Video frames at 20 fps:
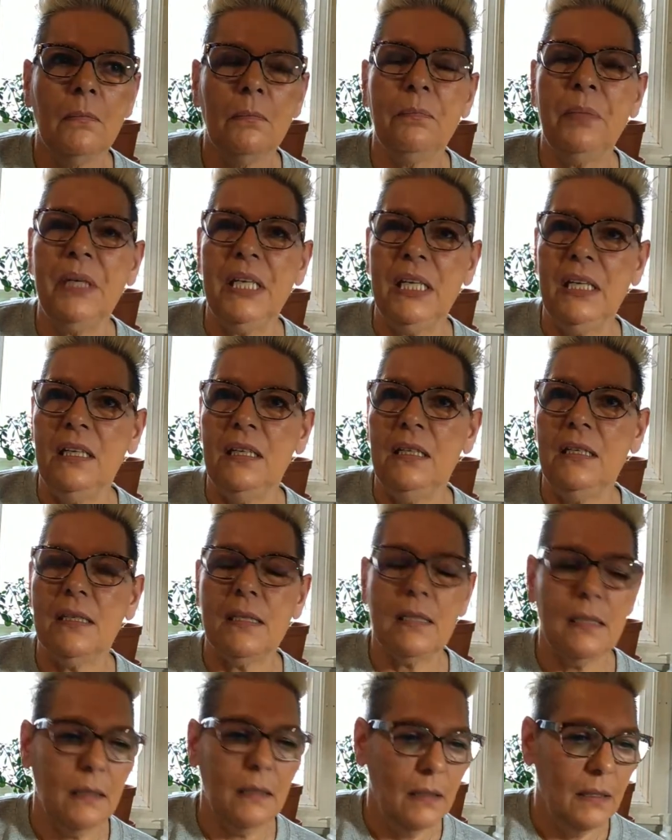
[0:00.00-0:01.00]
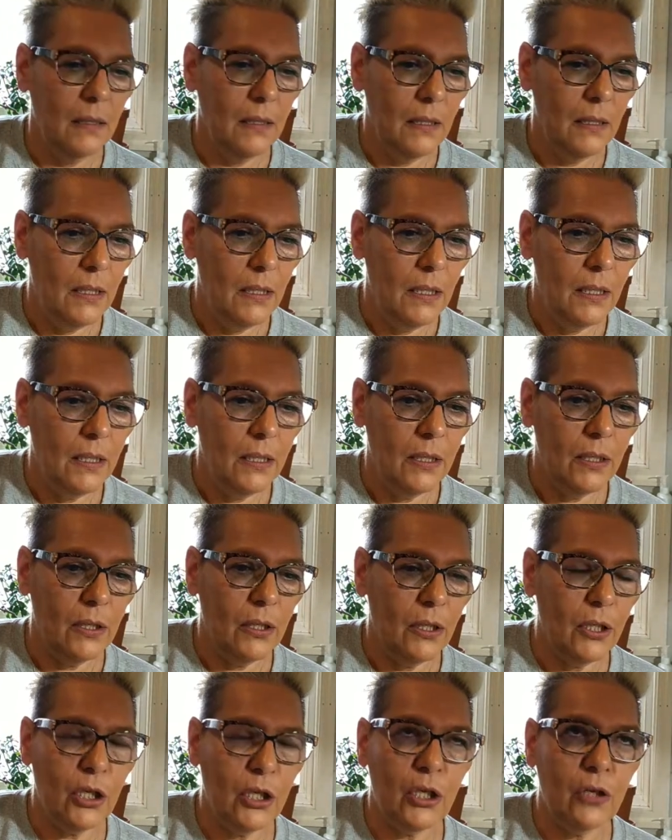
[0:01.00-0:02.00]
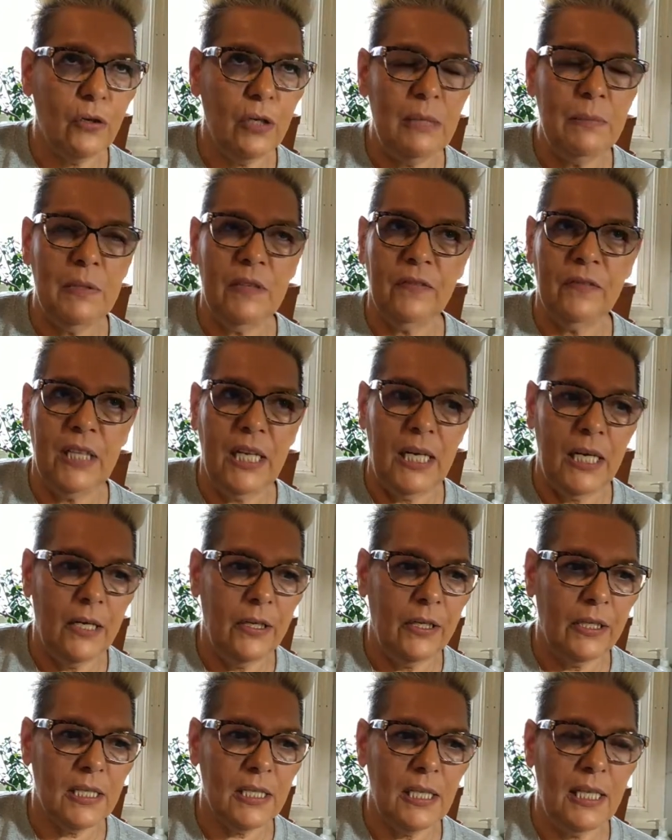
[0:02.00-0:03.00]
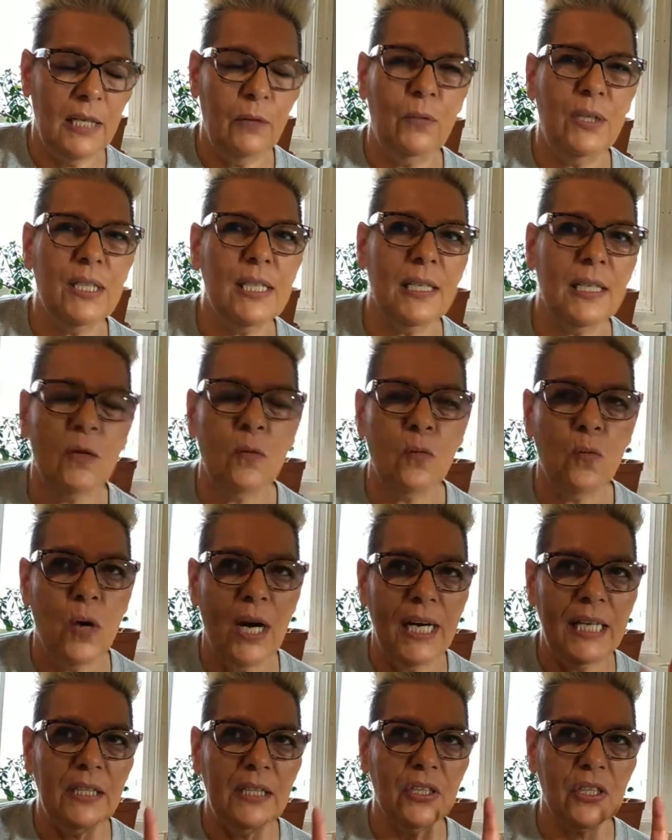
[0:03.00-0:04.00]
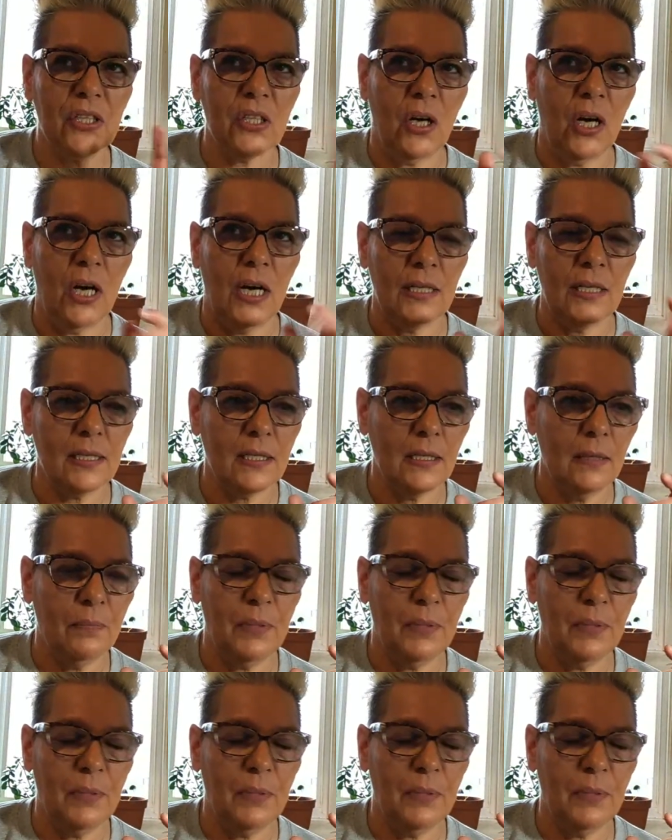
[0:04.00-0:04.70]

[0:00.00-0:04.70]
peas cream of carrots, it was in a white sauce,